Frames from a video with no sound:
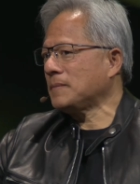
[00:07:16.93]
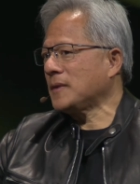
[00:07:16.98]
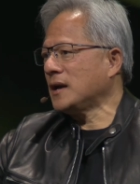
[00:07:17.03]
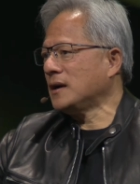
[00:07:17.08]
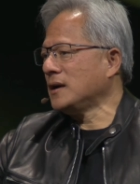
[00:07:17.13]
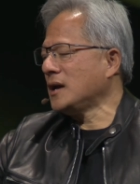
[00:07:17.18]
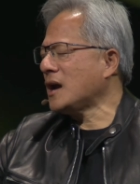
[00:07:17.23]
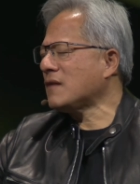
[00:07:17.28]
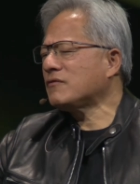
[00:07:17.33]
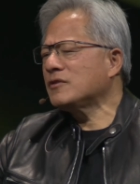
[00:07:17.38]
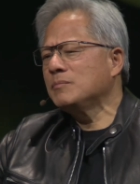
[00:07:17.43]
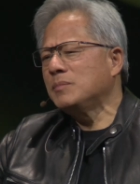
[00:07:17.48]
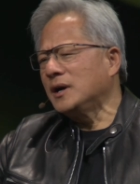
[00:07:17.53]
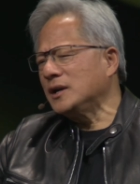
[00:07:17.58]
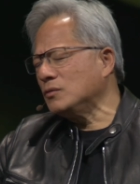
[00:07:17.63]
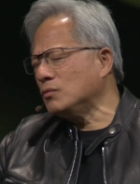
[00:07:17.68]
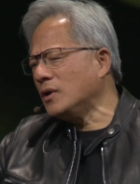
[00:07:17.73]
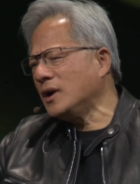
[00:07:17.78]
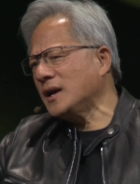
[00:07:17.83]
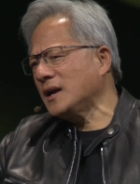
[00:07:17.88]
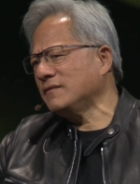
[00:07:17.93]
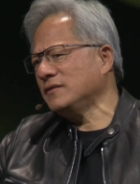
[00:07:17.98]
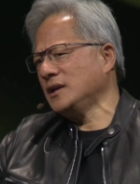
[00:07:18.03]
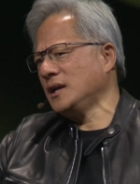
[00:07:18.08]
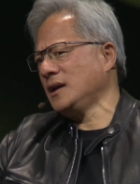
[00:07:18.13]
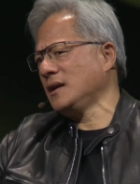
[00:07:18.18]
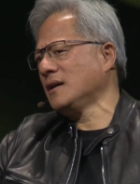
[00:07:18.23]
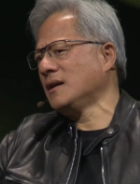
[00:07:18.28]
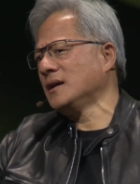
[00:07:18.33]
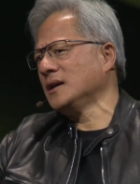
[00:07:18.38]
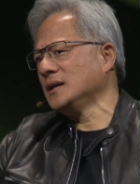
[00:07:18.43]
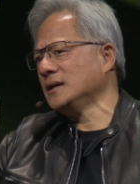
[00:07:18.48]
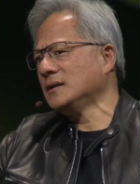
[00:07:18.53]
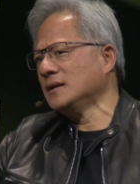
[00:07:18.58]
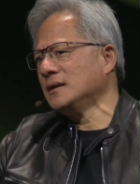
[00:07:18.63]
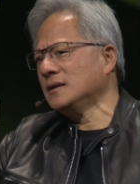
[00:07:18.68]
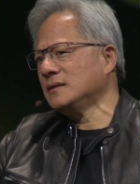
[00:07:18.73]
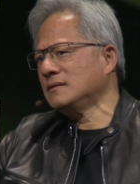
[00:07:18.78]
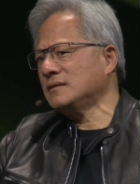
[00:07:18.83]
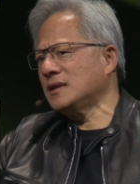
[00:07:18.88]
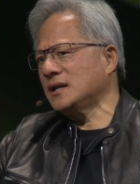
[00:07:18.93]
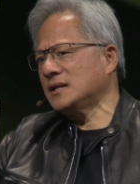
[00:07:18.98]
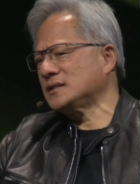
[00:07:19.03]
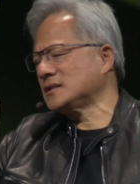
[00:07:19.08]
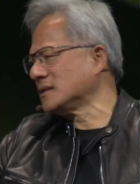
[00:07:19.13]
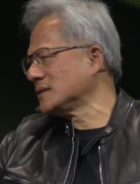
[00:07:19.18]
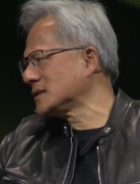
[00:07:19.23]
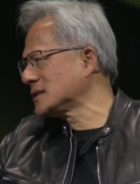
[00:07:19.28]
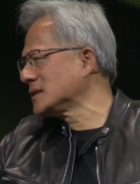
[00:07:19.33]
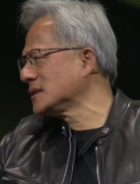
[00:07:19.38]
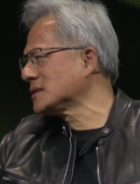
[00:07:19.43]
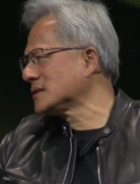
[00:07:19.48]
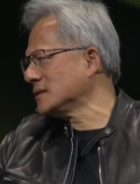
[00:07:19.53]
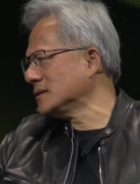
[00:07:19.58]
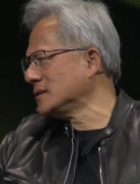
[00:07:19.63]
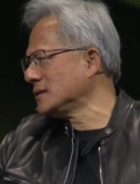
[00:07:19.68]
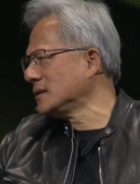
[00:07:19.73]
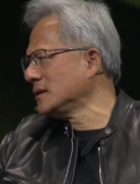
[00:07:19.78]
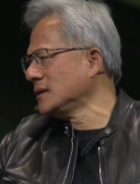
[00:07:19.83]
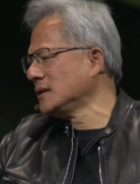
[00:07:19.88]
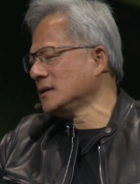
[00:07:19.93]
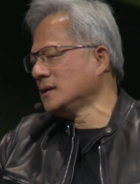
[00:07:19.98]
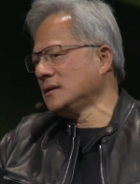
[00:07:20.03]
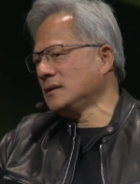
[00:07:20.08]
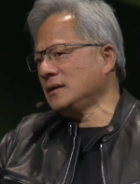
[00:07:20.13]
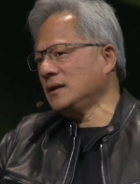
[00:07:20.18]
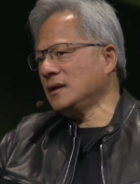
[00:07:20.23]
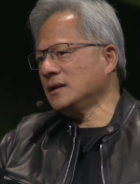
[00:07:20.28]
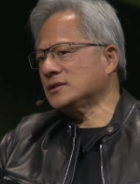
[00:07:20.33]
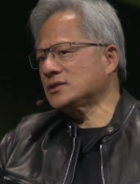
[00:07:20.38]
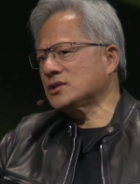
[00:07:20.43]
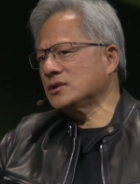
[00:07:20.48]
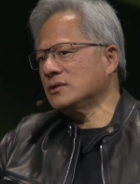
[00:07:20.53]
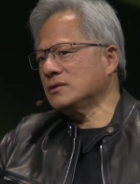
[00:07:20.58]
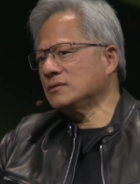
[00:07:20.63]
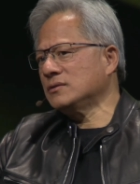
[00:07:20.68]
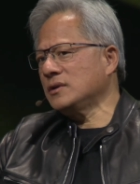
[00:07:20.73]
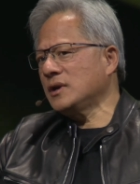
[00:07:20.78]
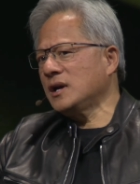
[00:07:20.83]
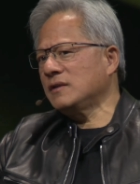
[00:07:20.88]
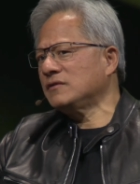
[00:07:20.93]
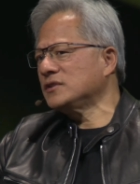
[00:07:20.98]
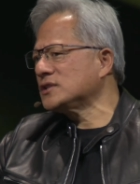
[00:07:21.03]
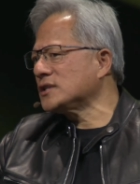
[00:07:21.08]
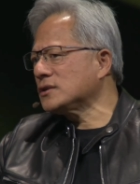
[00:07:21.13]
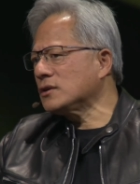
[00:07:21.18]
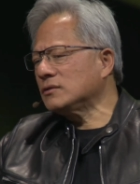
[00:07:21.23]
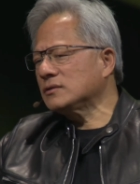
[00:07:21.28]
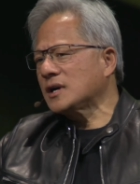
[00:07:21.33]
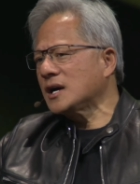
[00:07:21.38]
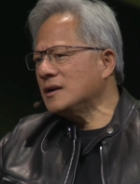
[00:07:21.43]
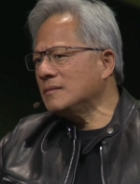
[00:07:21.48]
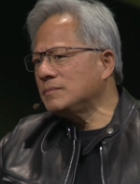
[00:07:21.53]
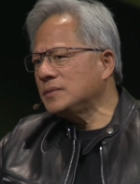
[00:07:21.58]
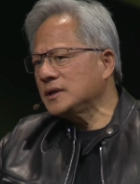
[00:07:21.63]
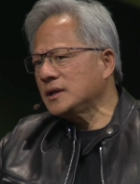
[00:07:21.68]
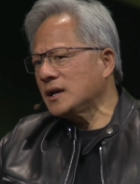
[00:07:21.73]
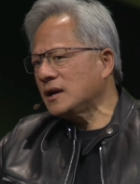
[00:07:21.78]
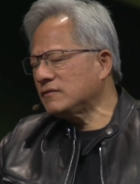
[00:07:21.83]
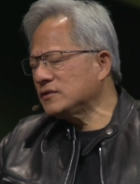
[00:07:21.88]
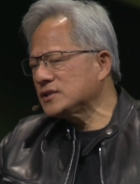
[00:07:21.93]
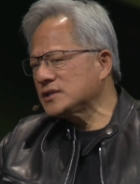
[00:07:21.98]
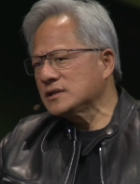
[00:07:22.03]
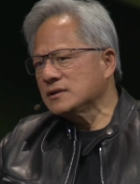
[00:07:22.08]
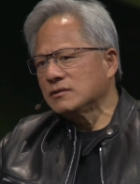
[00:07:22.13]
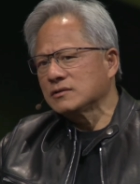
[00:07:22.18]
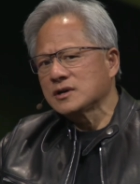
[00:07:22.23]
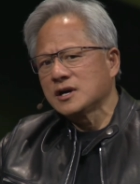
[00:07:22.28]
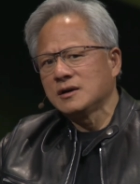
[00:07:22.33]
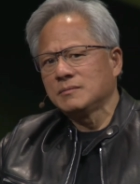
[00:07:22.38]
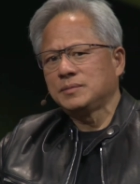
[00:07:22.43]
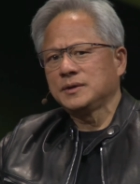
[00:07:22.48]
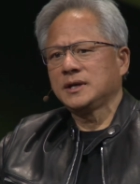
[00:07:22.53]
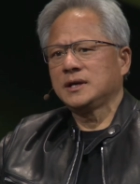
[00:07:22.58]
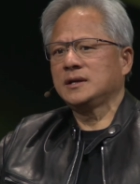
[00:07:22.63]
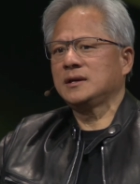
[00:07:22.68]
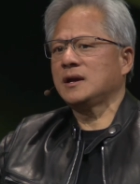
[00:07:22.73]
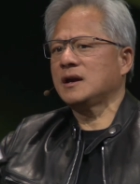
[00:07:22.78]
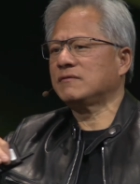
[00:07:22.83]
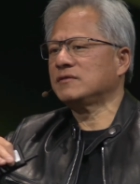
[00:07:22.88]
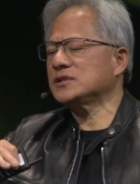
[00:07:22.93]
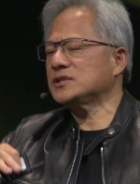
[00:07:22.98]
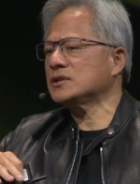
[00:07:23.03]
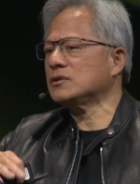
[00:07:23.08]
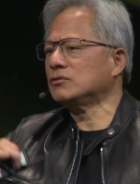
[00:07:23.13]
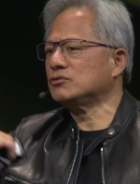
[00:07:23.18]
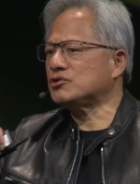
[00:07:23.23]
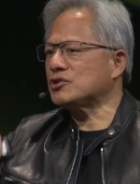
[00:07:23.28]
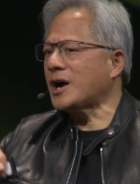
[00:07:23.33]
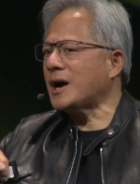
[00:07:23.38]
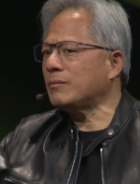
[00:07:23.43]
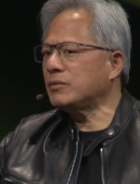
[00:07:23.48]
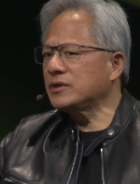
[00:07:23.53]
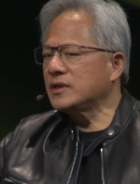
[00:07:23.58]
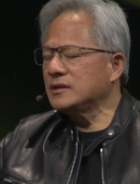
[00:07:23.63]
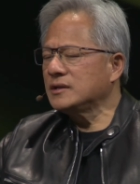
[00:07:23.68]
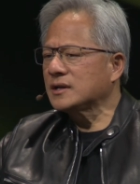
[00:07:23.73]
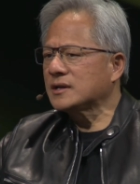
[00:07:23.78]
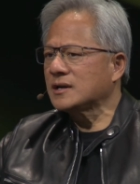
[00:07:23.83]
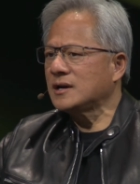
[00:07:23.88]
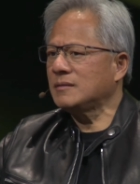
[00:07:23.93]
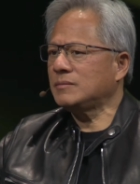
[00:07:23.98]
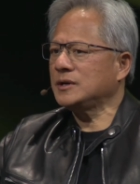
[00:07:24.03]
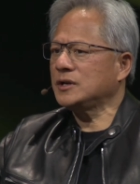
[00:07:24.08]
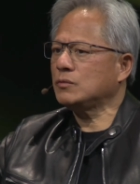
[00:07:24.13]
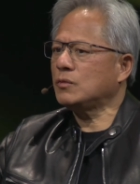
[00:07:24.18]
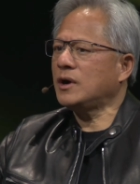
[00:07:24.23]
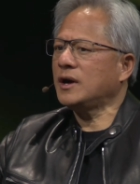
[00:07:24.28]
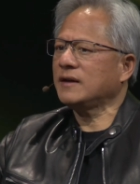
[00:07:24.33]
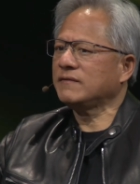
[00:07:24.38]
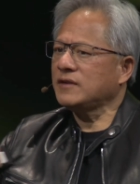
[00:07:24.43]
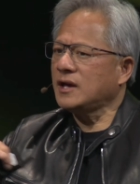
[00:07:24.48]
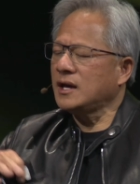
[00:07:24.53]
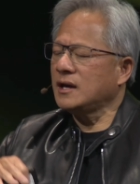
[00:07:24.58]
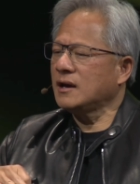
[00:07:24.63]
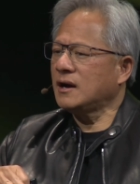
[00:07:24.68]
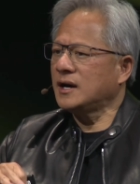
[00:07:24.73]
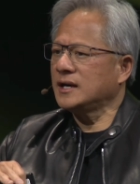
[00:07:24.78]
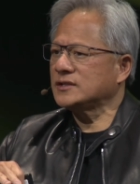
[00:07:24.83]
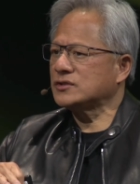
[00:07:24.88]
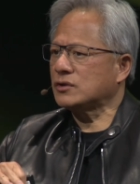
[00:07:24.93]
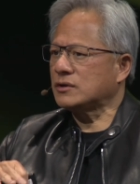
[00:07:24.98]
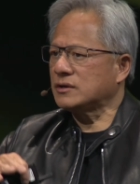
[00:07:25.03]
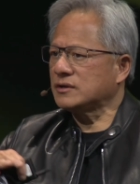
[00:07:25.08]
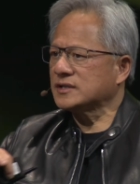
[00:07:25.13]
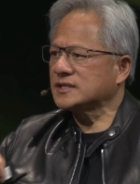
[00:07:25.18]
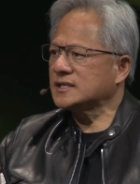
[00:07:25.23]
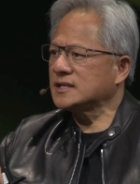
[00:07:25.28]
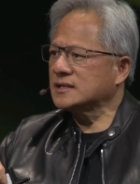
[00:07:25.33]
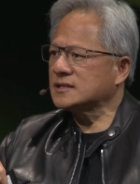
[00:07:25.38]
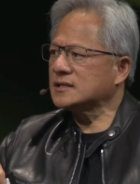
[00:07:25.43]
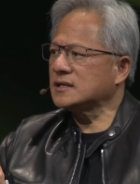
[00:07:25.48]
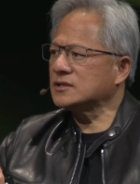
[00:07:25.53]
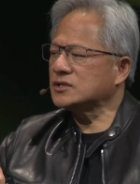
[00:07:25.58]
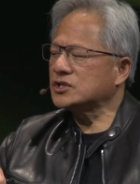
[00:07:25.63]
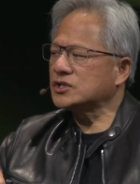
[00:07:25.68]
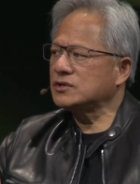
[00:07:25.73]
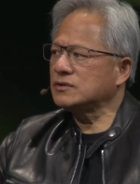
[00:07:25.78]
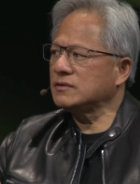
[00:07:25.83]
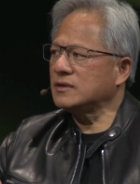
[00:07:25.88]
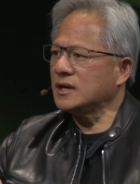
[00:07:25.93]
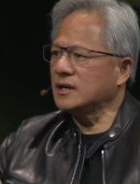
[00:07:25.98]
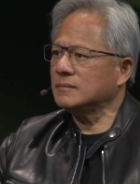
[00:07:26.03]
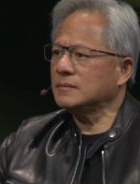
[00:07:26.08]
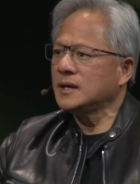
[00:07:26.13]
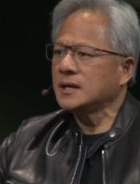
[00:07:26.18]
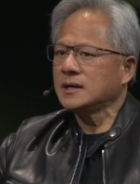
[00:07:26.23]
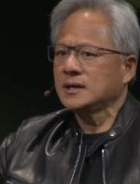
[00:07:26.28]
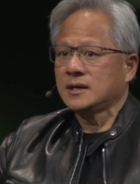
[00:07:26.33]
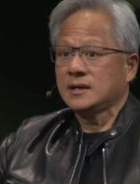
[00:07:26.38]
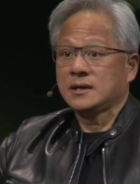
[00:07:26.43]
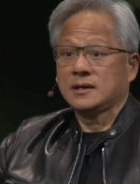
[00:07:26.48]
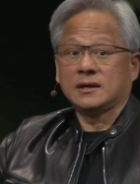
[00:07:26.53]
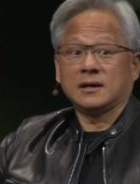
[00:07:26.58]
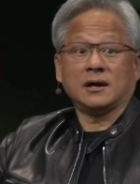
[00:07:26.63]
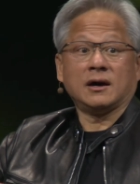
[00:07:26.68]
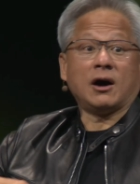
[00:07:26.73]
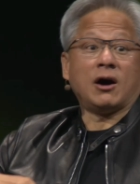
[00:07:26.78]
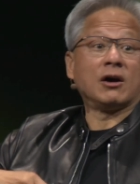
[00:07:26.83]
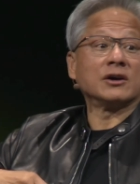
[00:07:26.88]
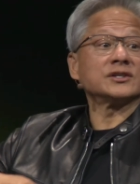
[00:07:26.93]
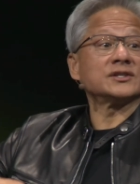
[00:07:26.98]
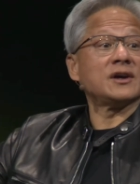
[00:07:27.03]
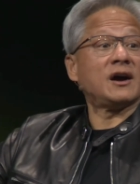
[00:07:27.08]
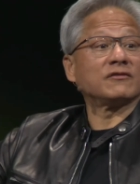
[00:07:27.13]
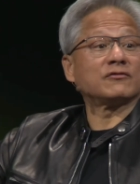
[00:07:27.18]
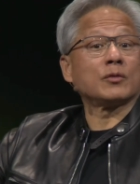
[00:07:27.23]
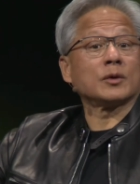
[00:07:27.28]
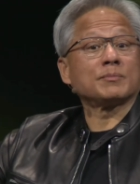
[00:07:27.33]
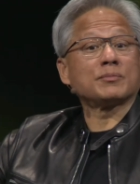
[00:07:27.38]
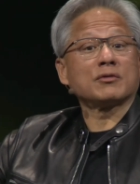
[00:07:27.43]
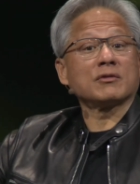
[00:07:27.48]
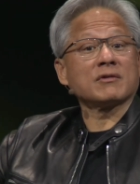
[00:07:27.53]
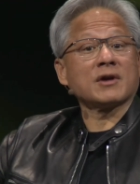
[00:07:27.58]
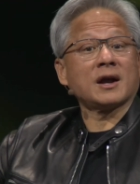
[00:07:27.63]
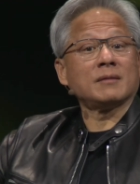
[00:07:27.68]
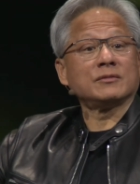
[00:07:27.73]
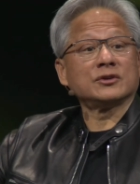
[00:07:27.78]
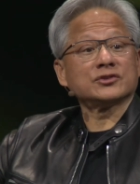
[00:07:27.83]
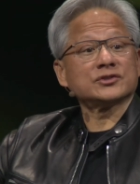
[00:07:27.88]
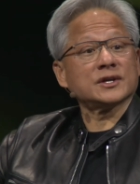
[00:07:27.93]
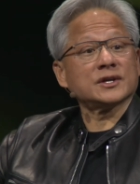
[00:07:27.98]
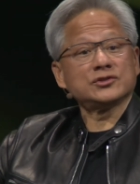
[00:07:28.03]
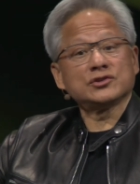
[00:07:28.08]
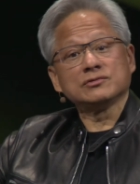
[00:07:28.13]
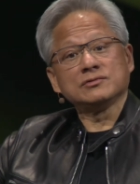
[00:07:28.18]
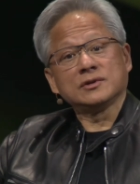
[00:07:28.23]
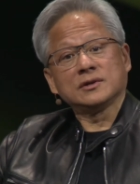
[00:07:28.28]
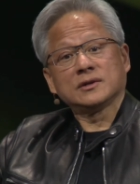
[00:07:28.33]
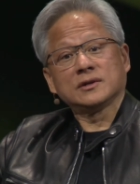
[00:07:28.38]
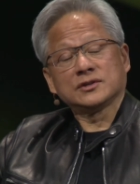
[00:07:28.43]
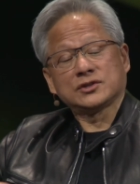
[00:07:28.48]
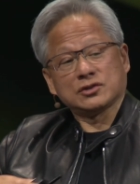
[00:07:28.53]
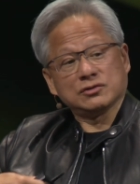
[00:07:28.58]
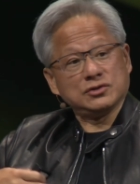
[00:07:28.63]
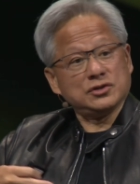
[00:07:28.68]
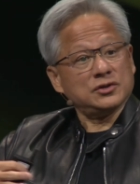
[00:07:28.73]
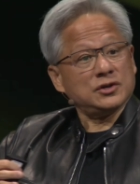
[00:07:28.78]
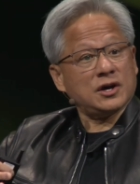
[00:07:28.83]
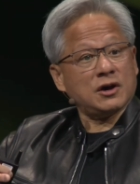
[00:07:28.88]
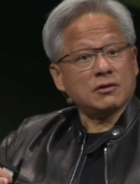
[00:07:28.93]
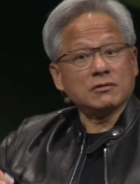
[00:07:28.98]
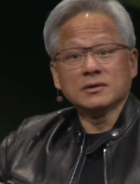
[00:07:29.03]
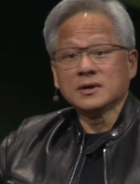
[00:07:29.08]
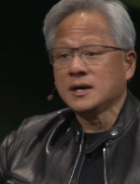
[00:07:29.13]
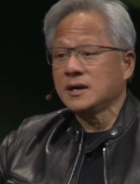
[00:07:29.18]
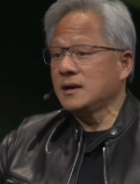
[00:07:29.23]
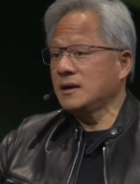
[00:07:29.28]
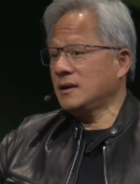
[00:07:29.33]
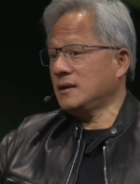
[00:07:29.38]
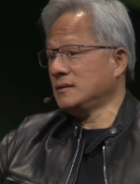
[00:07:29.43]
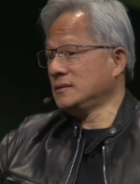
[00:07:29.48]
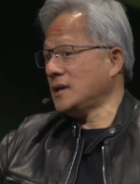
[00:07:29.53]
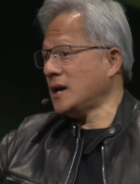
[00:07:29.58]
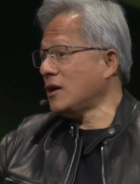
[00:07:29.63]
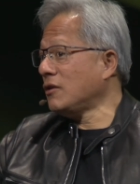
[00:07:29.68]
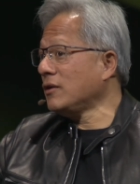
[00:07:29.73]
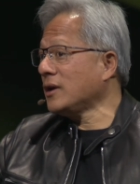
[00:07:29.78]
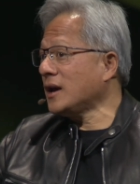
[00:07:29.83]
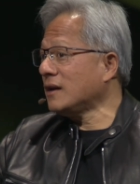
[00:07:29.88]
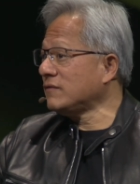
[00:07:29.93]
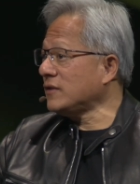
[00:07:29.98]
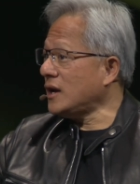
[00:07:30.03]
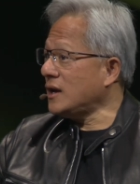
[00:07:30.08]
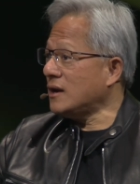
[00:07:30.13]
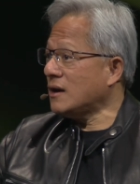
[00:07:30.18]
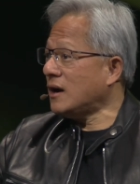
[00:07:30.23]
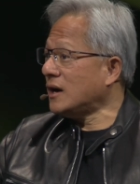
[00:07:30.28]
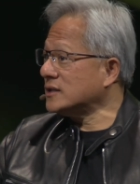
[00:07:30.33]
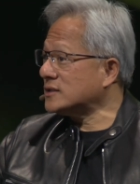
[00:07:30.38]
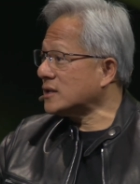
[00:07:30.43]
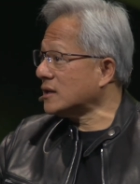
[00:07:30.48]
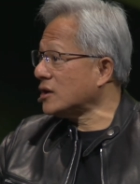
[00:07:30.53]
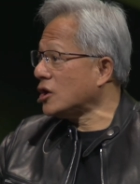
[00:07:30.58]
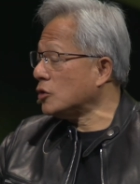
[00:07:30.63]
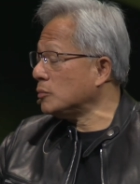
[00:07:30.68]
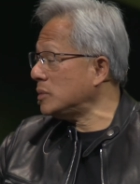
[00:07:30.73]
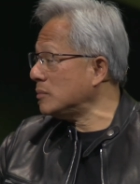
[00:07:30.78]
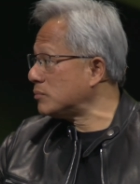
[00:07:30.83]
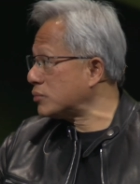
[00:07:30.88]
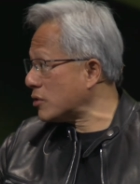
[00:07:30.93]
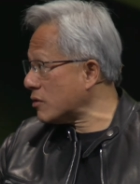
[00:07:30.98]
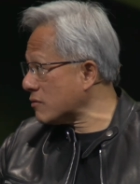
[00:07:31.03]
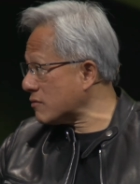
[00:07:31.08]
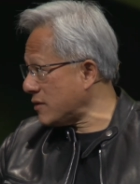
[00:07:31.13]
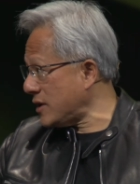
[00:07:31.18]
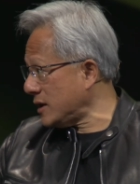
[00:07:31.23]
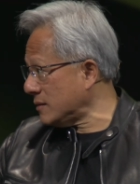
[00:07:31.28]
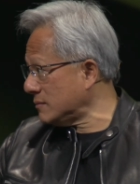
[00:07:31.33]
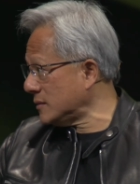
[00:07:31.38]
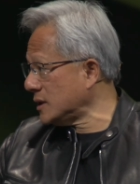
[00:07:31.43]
Uh, everybody will have an AI that is an assistant. And so every single company, every single company, every single job within the company will have AIs that are assistants to them. our software programmers, as you so you know, now have AIs that help them program.